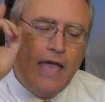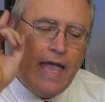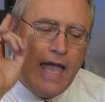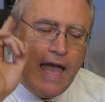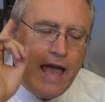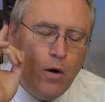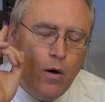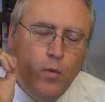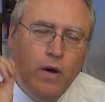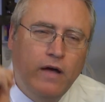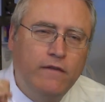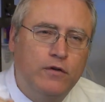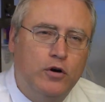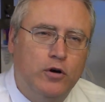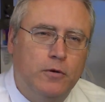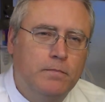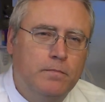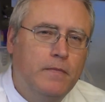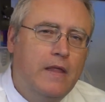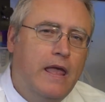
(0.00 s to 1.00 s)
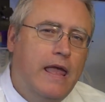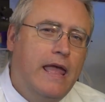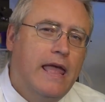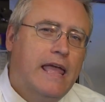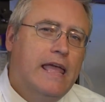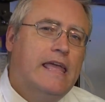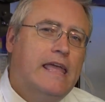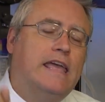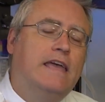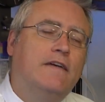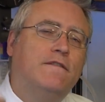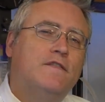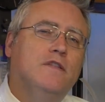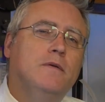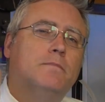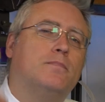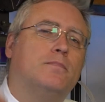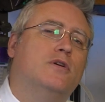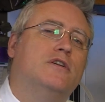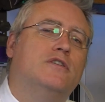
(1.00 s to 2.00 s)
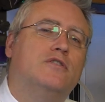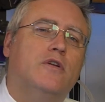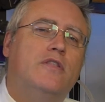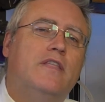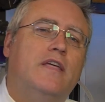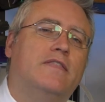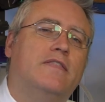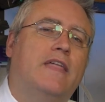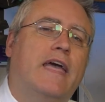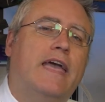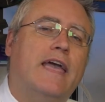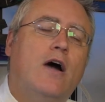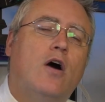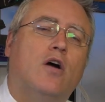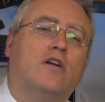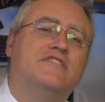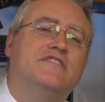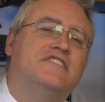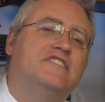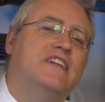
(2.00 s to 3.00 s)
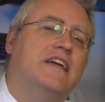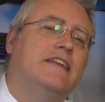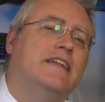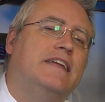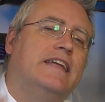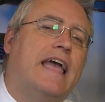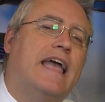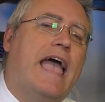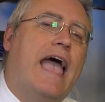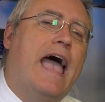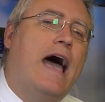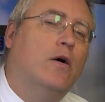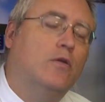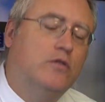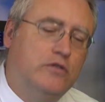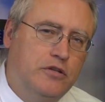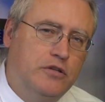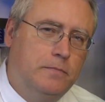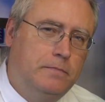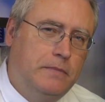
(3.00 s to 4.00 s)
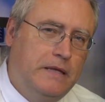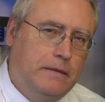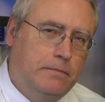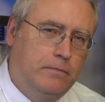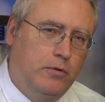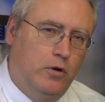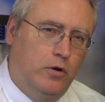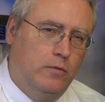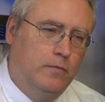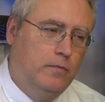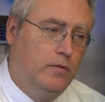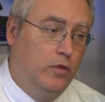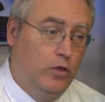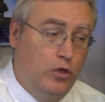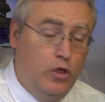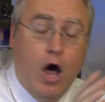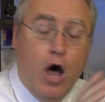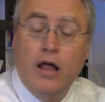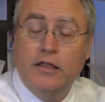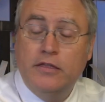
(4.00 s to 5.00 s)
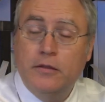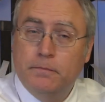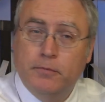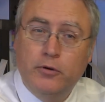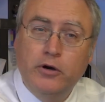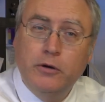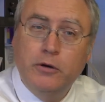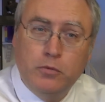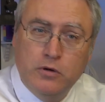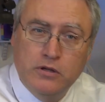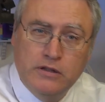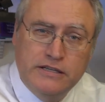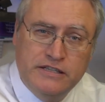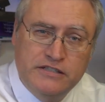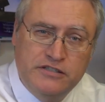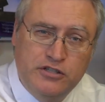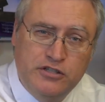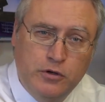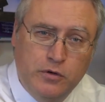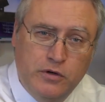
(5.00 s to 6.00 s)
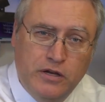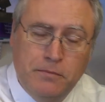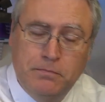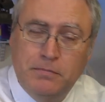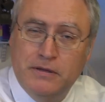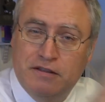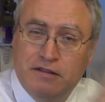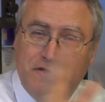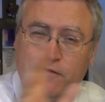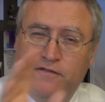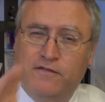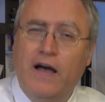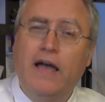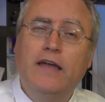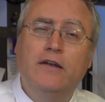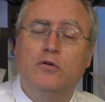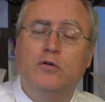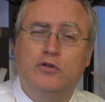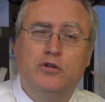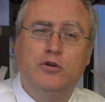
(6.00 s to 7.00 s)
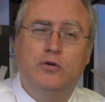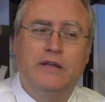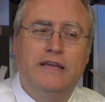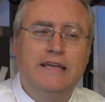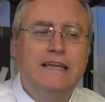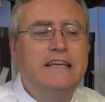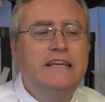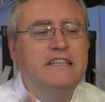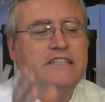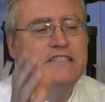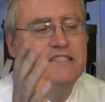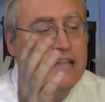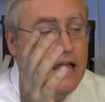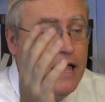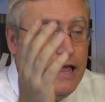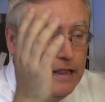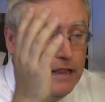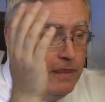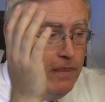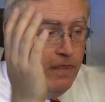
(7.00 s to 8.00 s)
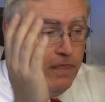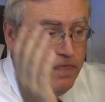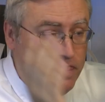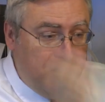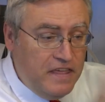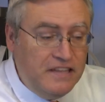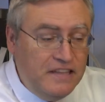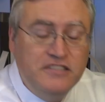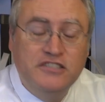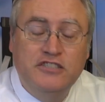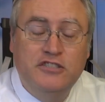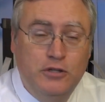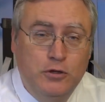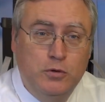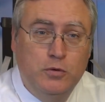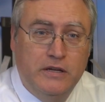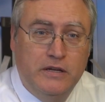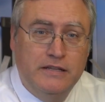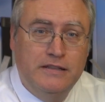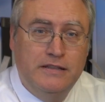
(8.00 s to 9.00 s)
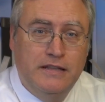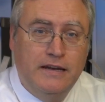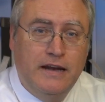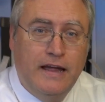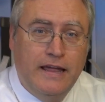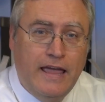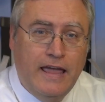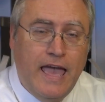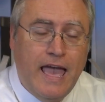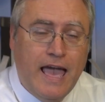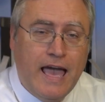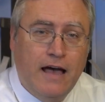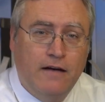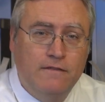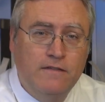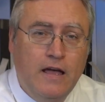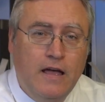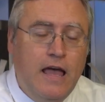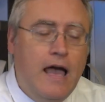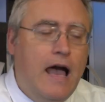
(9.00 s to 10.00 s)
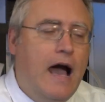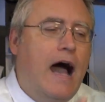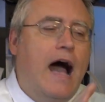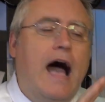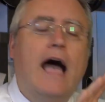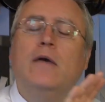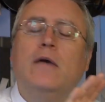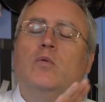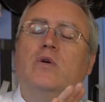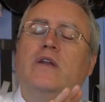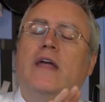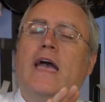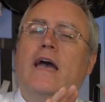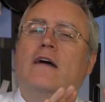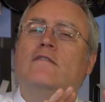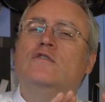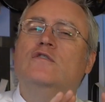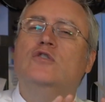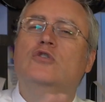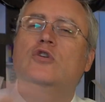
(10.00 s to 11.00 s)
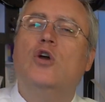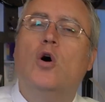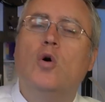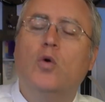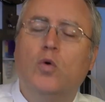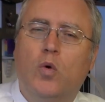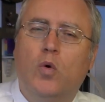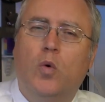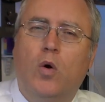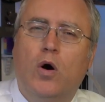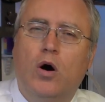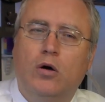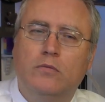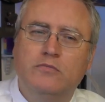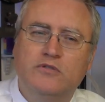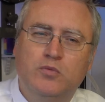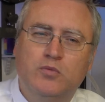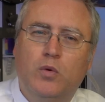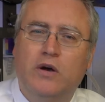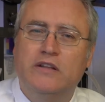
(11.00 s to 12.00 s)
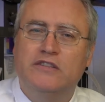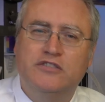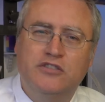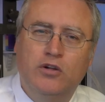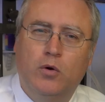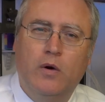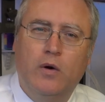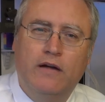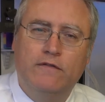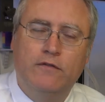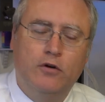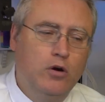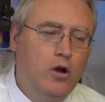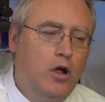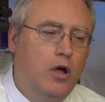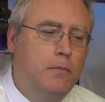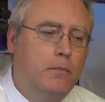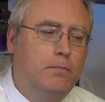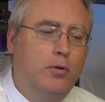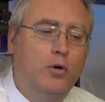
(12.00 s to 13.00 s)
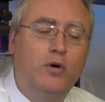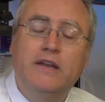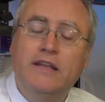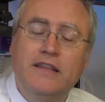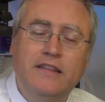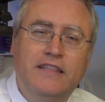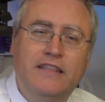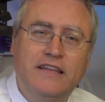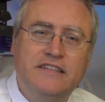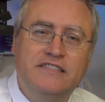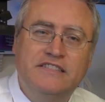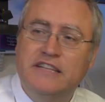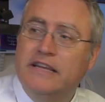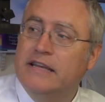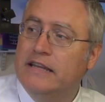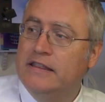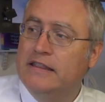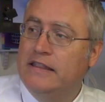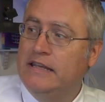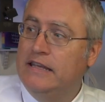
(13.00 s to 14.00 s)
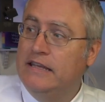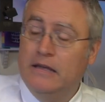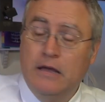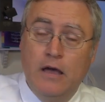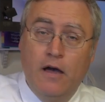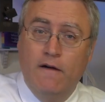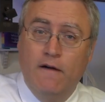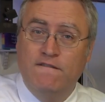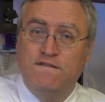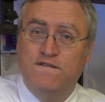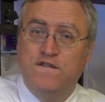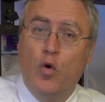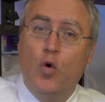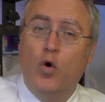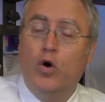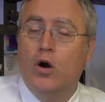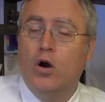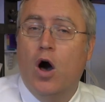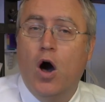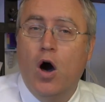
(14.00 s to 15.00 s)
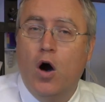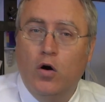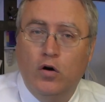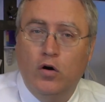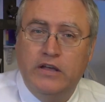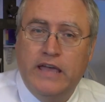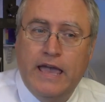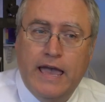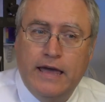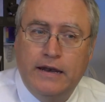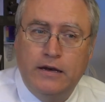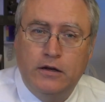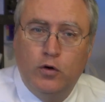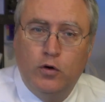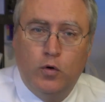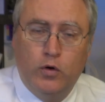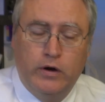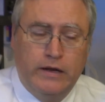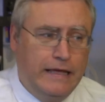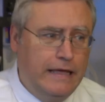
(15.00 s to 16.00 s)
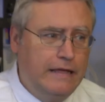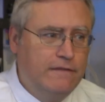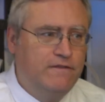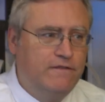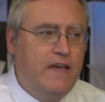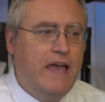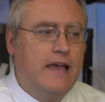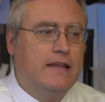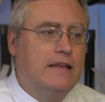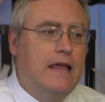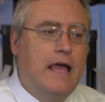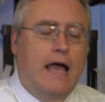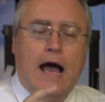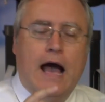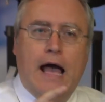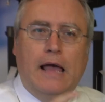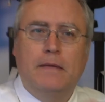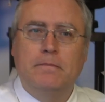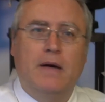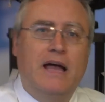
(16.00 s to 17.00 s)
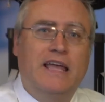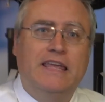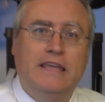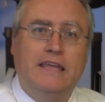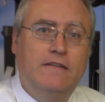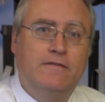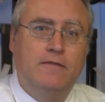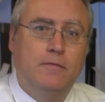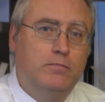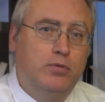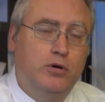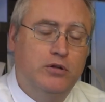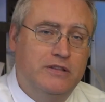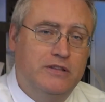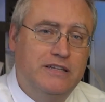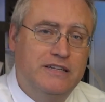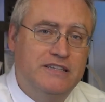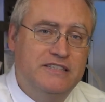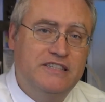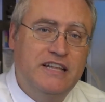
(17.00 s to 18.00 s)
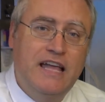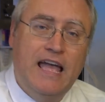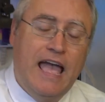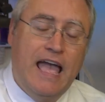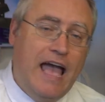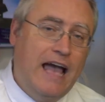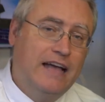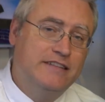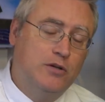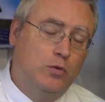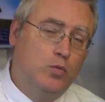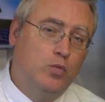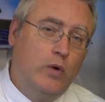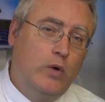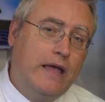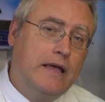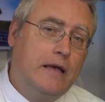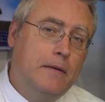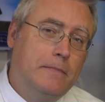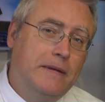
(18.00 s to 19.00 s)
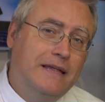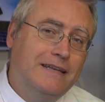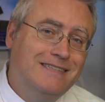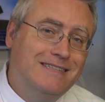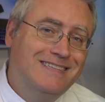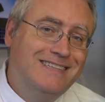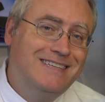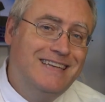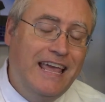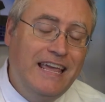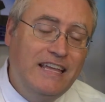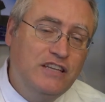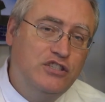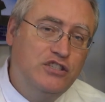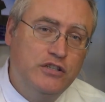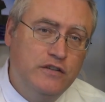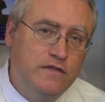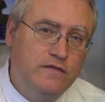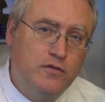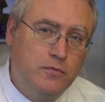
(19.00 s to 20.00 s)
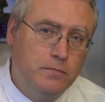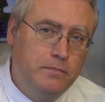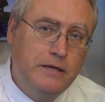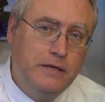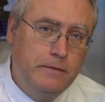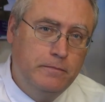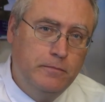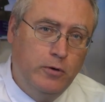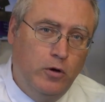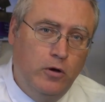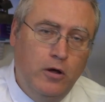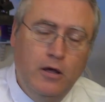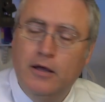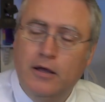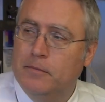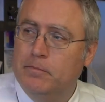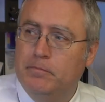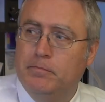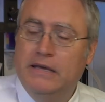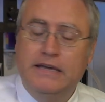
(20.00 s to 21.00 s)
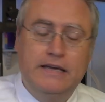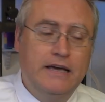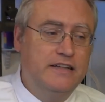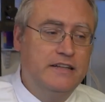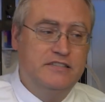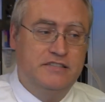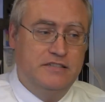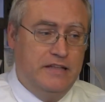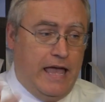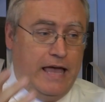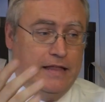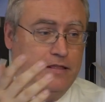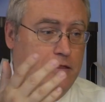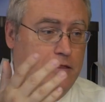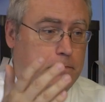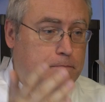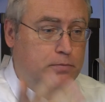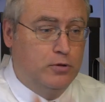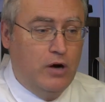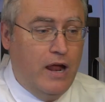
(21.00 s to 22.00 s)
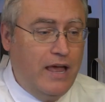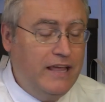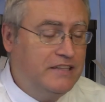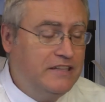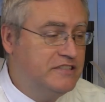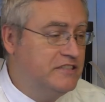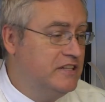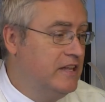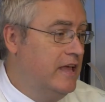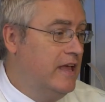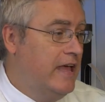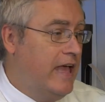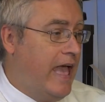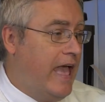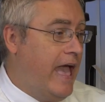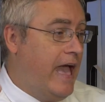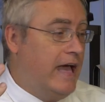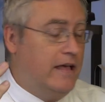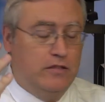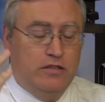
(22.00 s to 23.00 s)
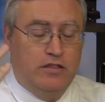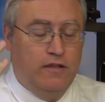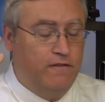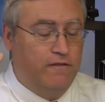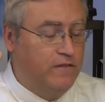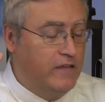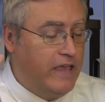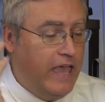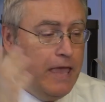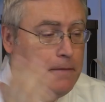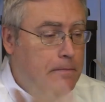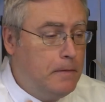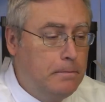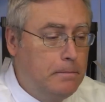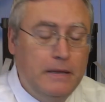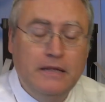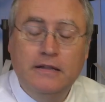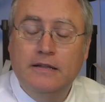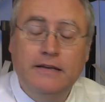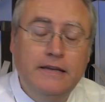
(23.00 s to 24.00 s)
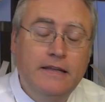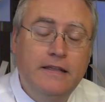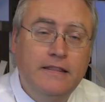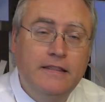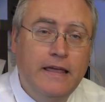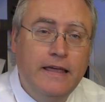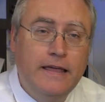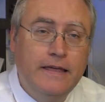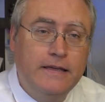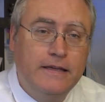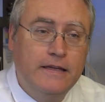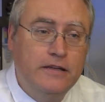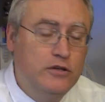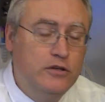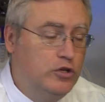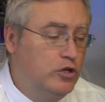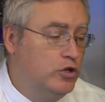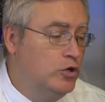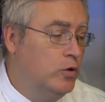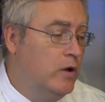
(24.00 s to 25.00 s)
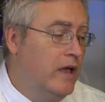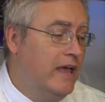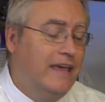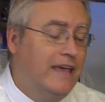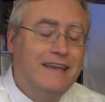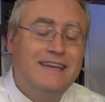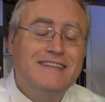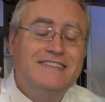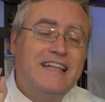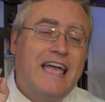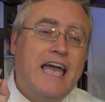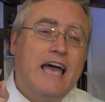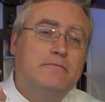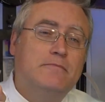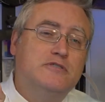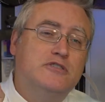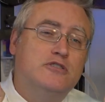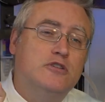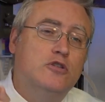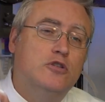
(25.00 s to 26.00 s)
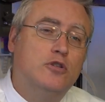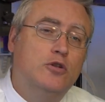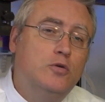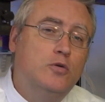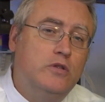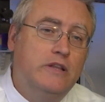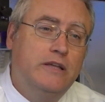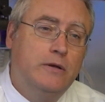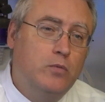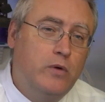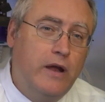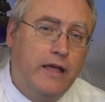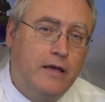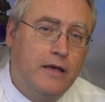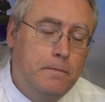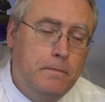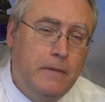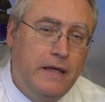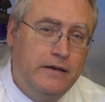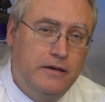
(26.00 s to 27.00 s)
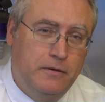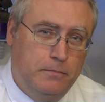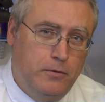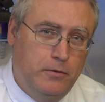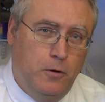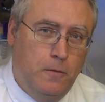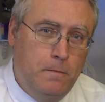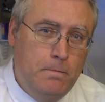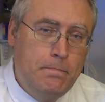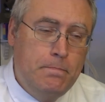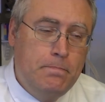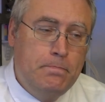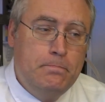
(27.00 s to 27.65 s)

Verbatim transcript: However, if the printer that they are sending out to people, not the pre-release unit, but the final unit, is this unit that I have, I would have no qualms whatsoever putting this in the for all category. In fact, I might even put this as a recommendation for people, because at the price, at the capability that it can do, it is absolutely recommendable.